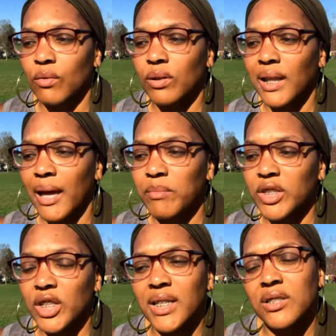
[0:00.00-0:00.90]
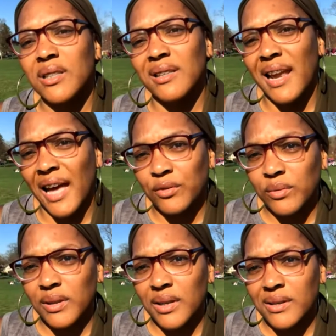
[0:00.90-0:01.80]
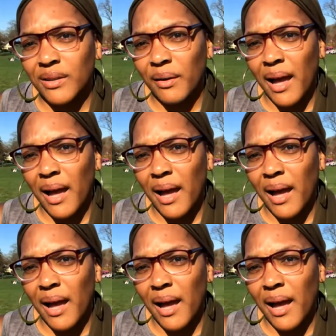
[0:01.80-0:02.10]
climate change and the natural things that are